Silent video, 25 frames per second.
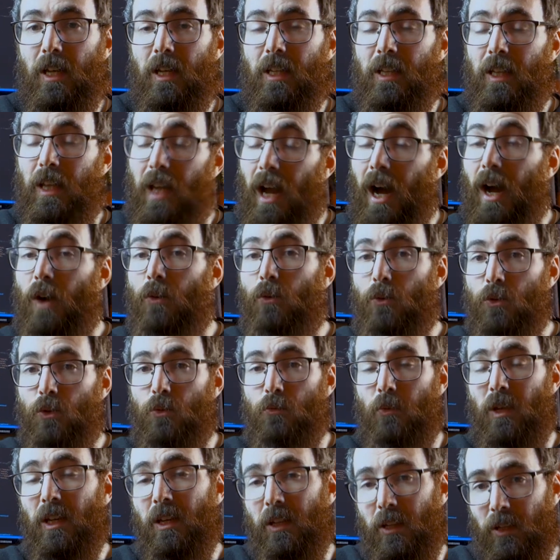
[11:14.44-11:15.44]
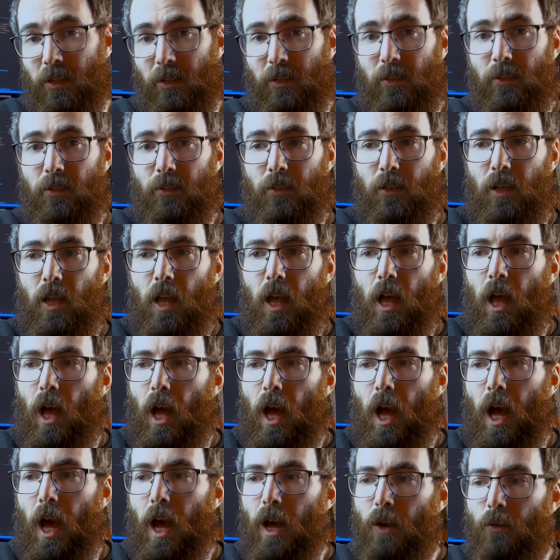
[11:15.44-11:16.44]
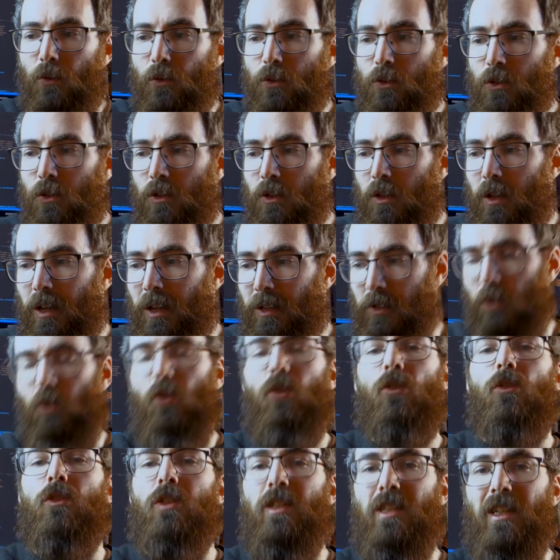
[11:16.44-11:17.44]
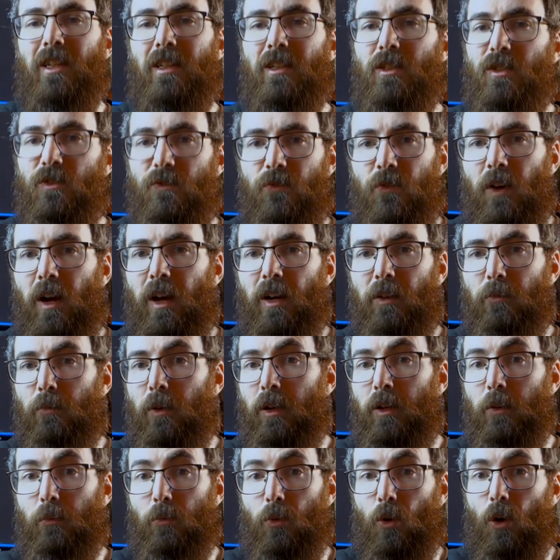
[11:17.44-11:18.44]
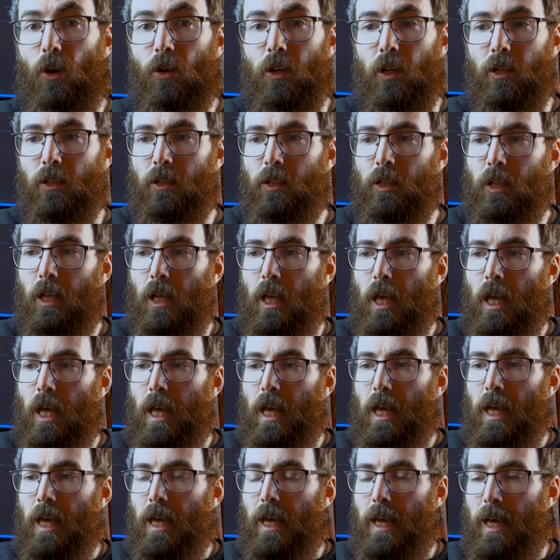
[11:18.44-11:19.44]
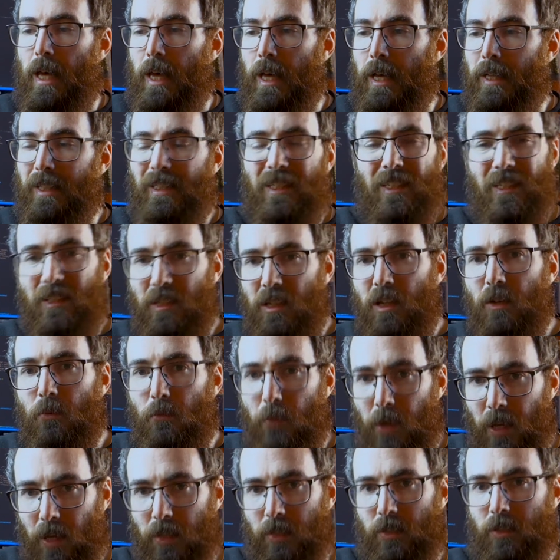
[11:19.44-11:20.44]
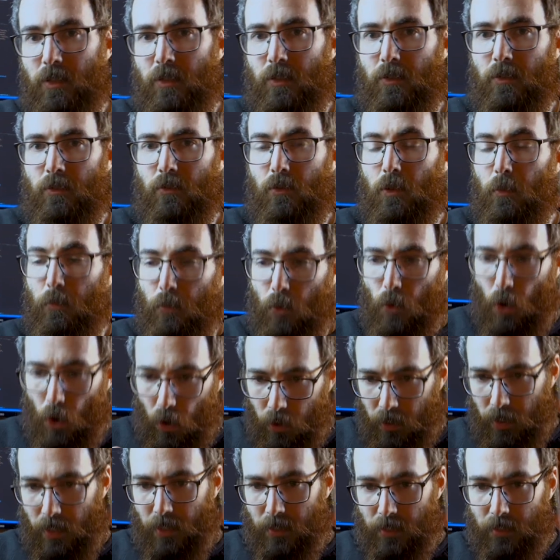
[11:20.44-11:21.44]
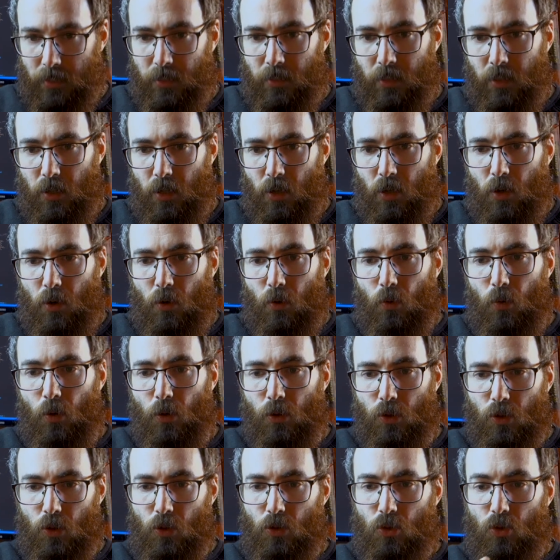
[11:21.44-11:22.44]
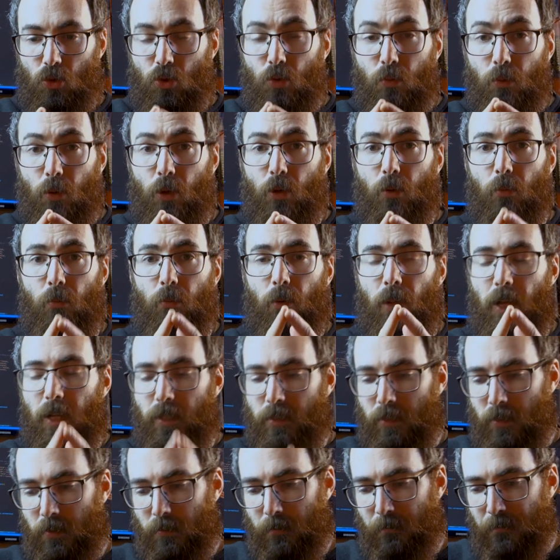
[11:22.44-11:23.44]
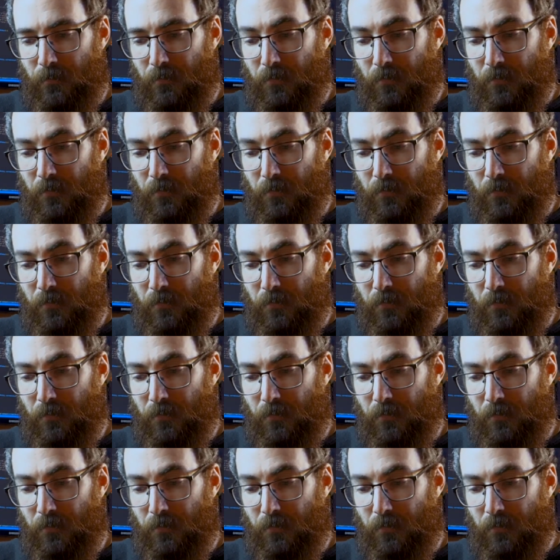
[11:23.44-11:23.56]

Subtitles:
that I was making. I wasn't at all satisfied by the product. The CMS, the product, was super complex,